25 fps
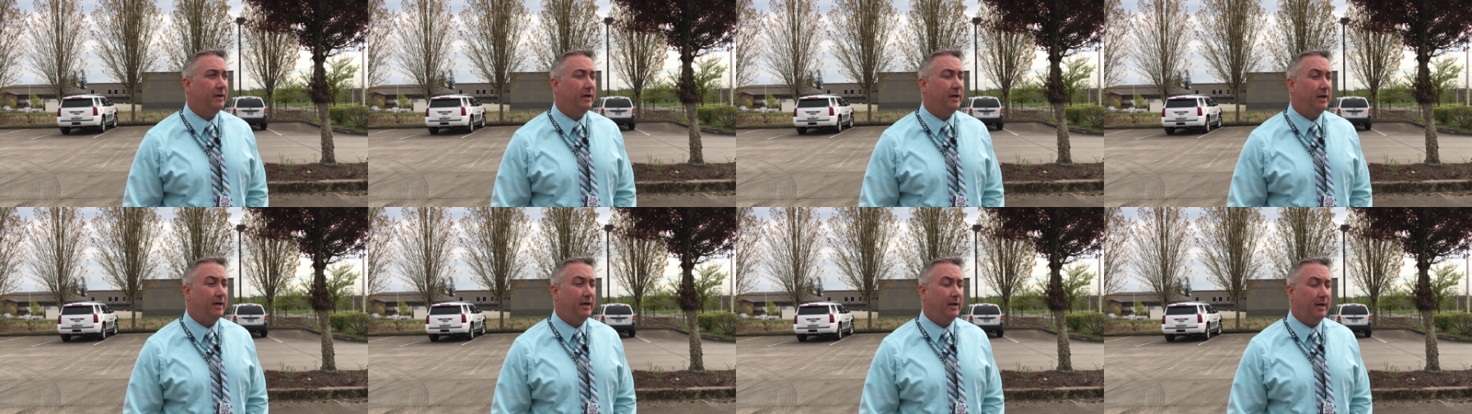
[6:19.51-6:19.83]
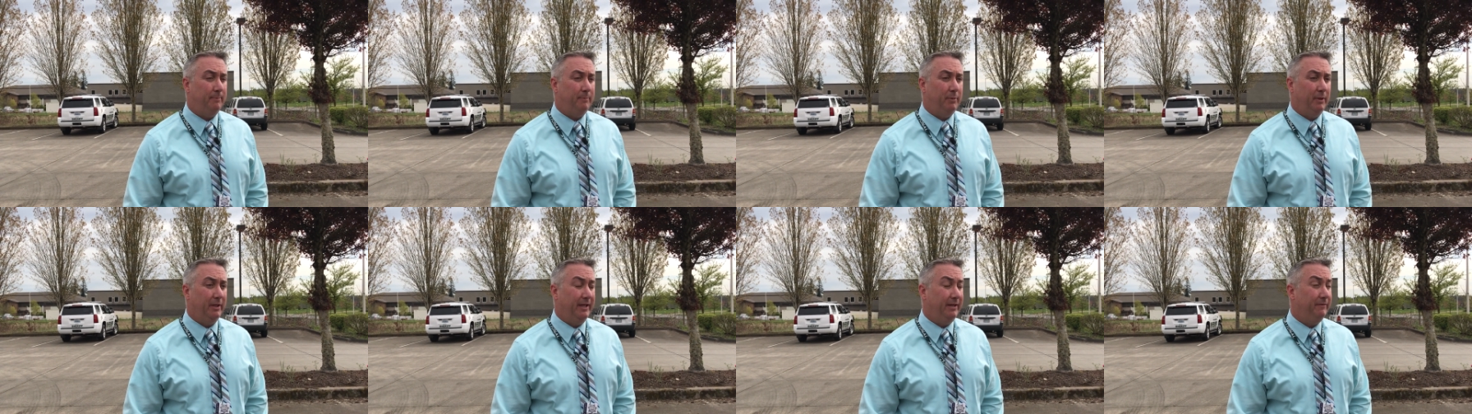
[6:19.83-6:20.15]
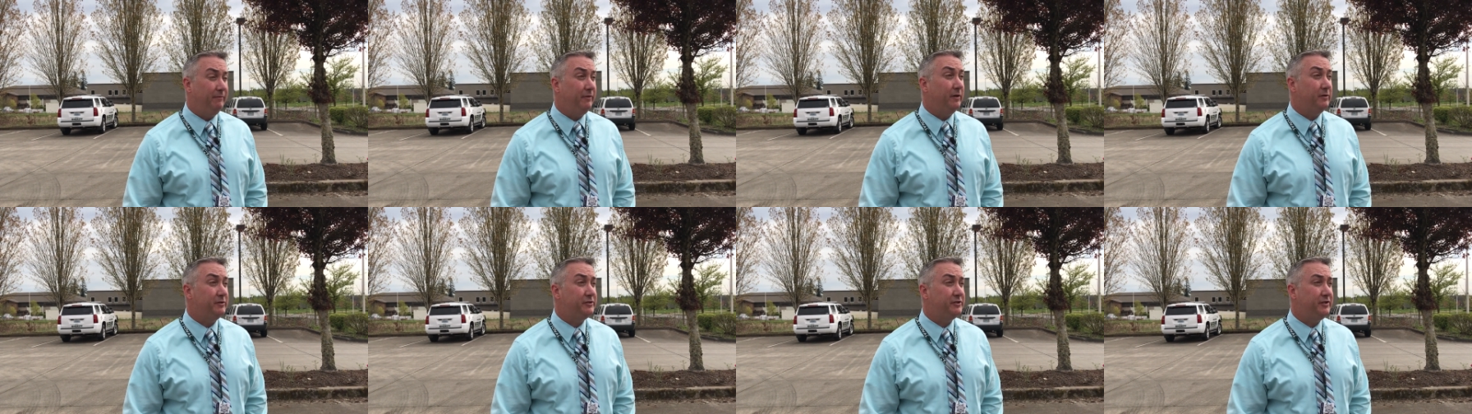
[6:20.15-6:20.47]
I
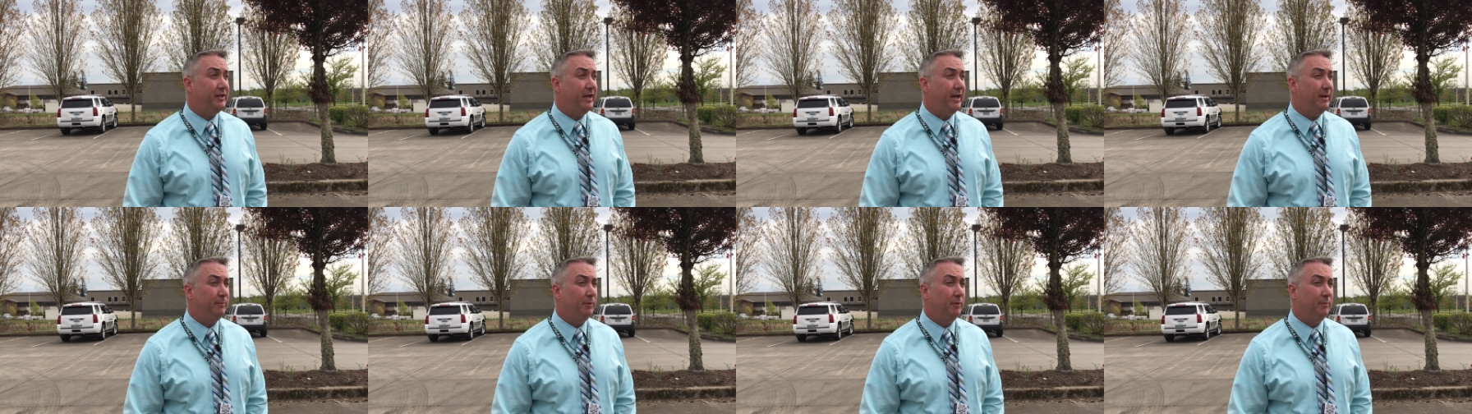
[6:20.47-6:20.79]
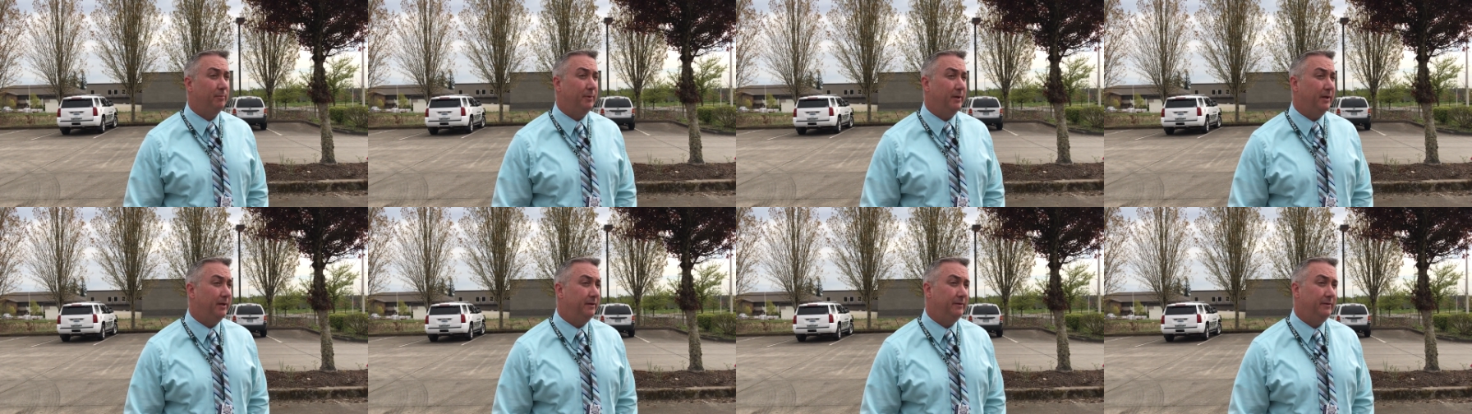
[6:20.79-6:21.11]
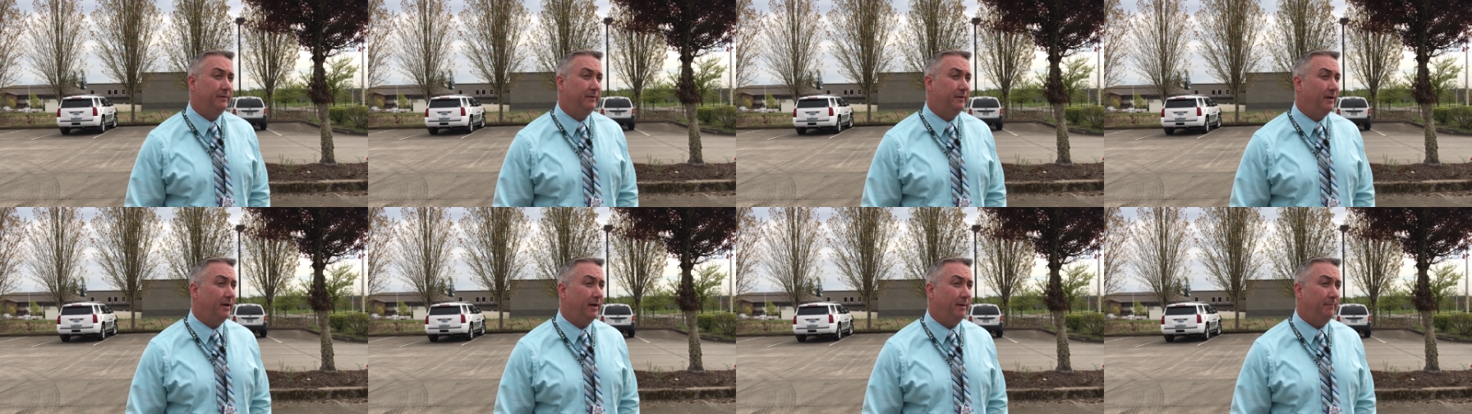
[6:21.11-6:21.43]
believe they're stable, but
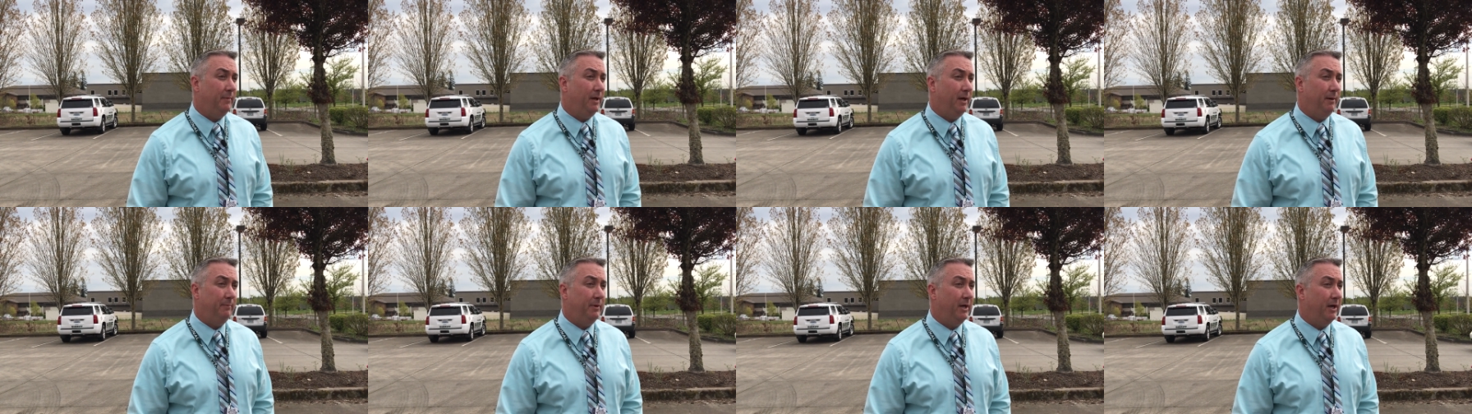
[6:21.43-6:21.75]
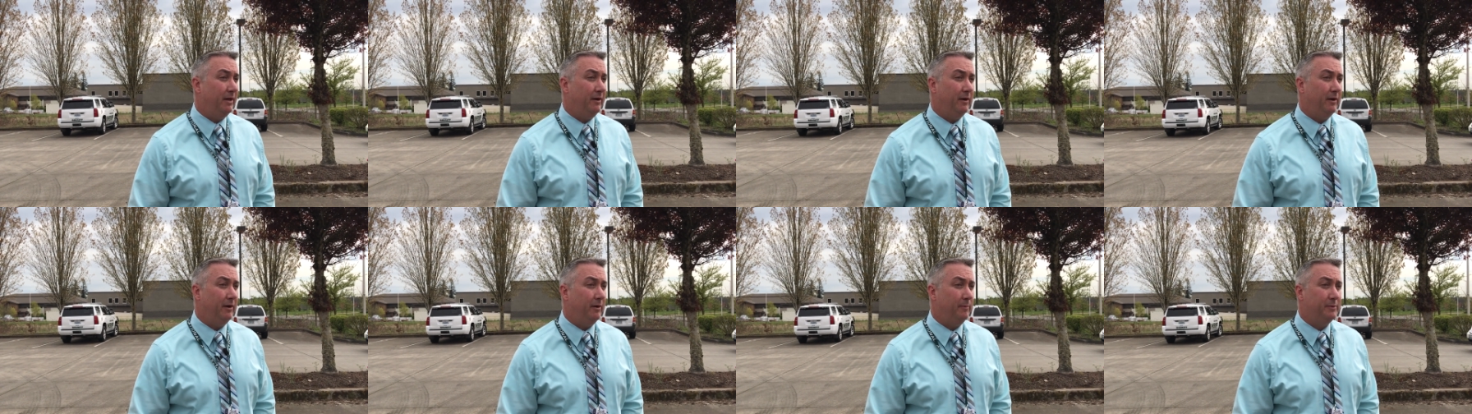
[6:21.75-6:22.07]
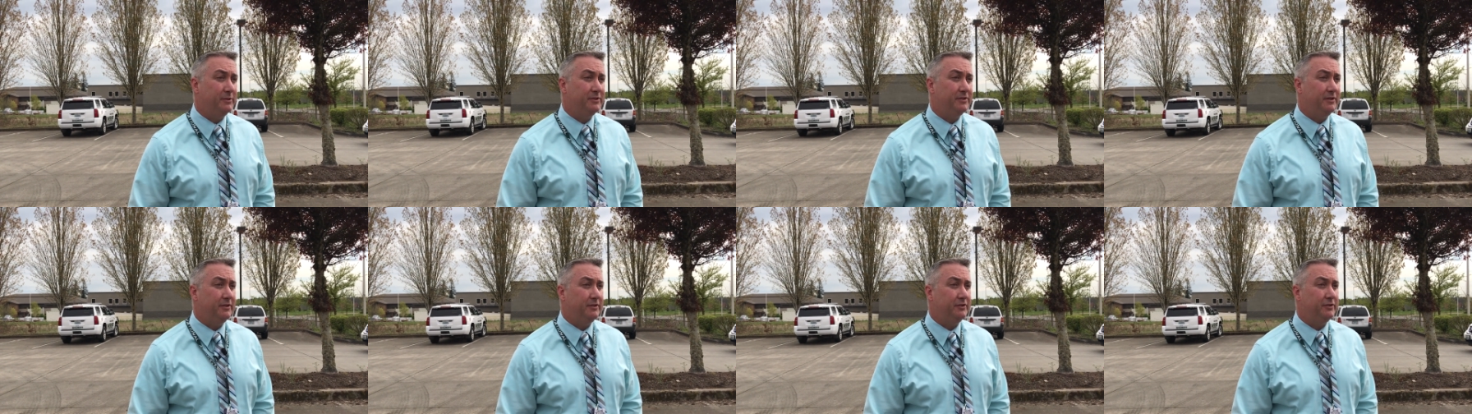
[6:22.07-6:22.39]
I'm not
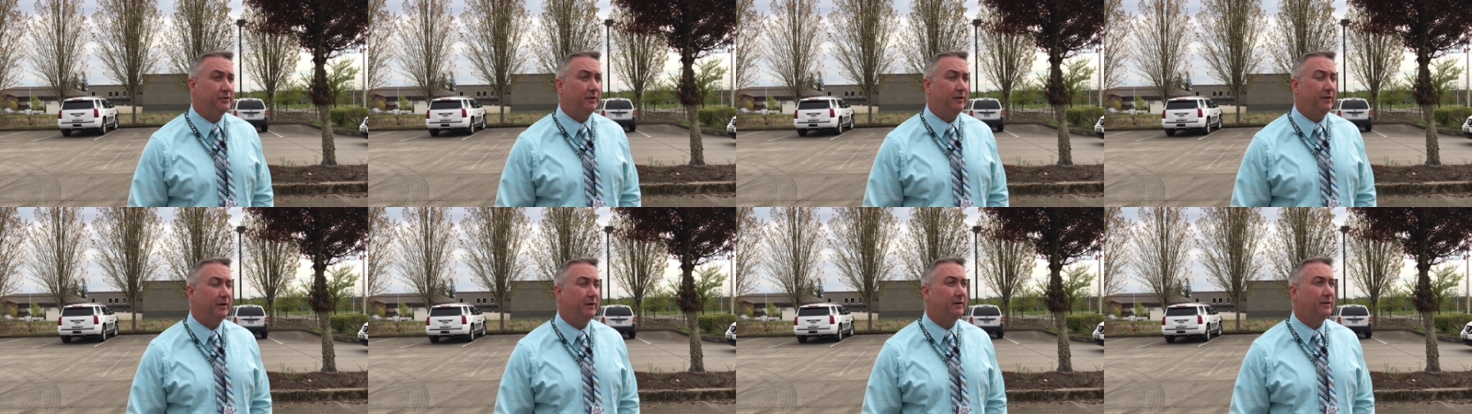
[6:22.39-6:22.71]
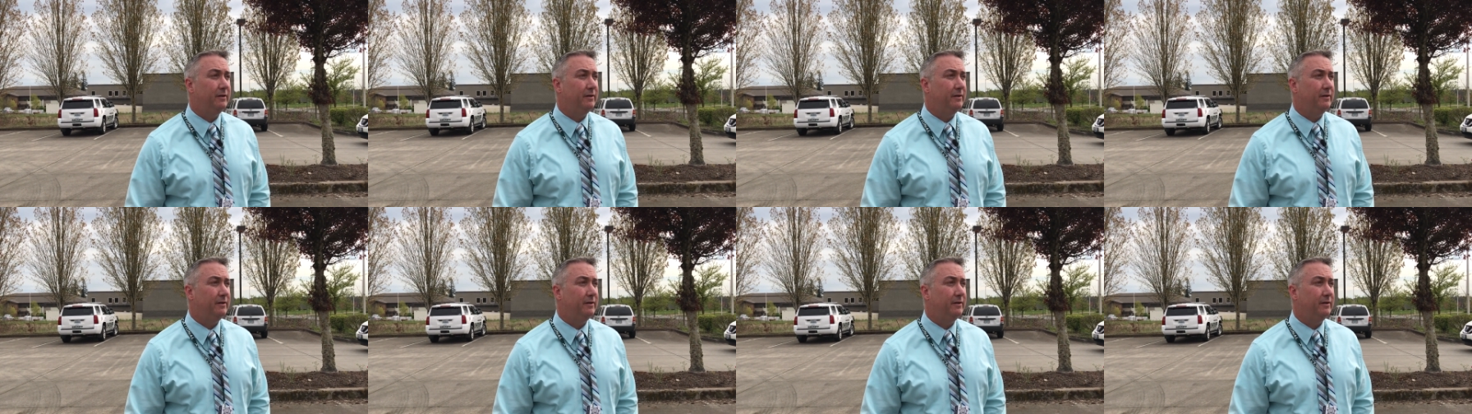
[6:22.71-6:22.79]
100% sure.